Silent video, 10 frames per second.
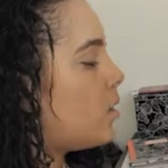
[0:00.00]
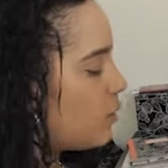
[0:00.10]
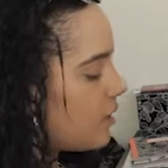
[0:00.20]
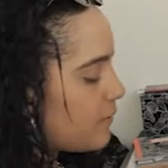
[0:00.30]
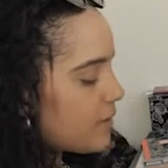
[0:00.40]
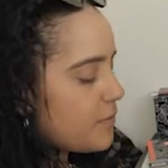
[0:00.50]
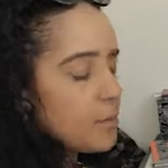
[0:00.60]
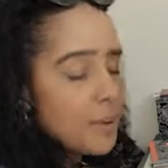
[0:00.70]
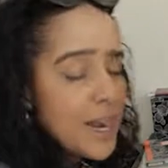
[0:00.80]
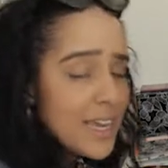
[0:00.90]
Or even if
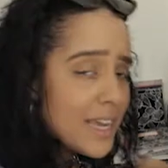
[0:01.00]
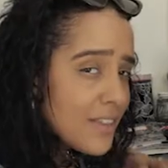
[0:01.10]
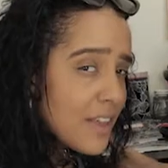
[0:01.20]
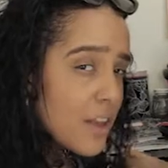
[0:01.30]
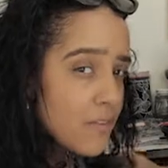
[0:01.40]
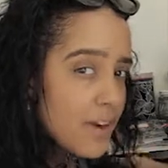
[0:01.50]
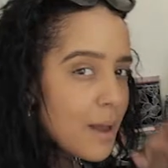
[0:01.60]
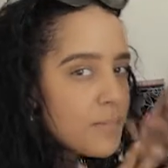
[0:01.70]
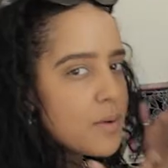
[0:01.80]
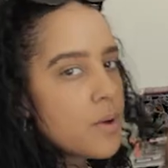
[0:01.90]
you play it and then they
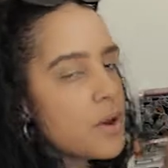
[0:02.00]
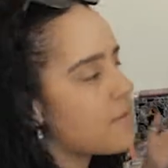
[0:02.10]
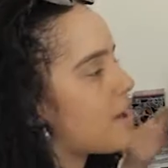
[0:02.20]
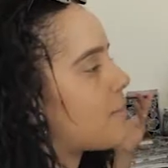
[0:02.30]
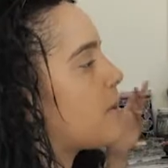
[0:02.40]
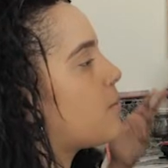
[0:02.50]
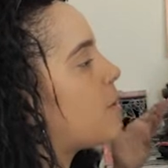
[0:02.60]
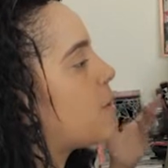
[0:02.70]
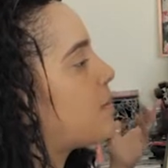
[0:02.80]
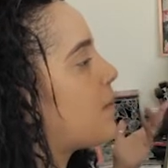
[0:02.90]
overlap, they won't overlap. It will
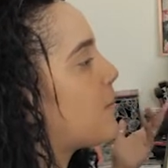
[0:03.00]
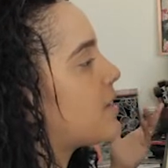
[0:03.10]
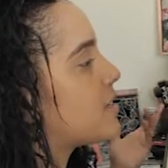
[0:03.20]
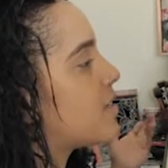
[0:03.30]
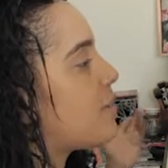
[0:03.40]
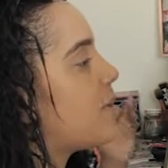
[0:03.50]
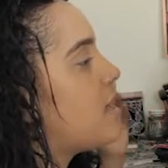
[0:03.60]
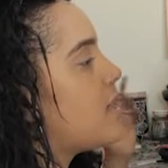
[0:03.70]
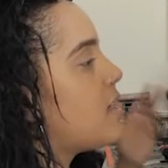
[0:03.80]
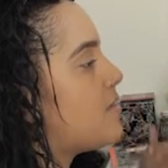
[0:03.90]
only play one at a time.
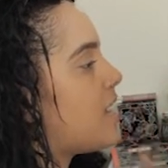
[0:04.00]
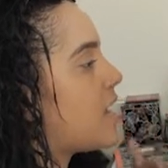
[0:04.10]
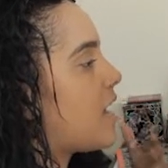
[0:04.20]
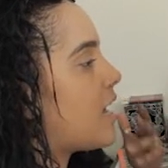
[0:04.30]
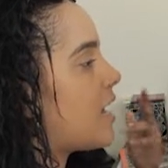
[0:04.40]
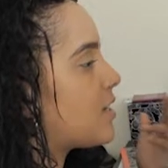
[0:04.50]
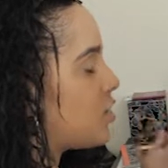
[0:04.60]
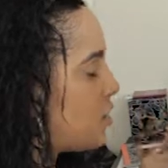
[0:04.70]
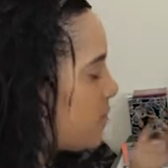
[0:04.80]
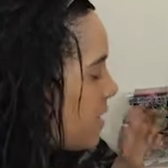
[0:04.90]
Then I like
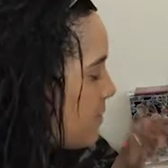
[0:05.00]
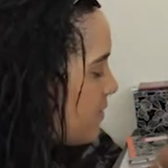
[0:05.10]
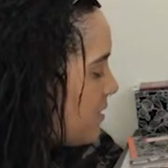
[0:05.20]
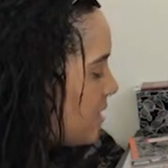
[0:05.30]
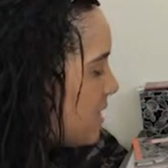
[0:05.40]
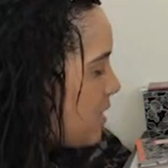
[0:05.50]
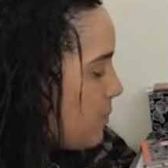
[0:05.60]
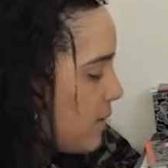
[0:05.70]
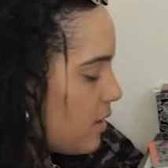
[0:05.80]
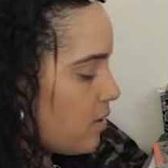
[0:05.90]
to make my release a little
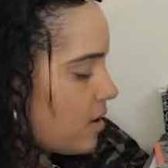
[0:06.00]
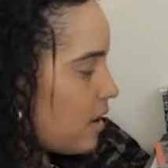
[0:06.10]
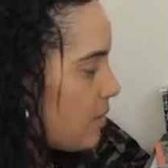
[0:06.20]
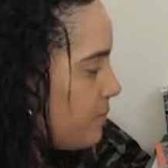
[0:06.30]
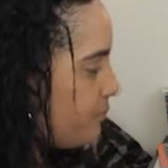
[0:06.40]
bit longer.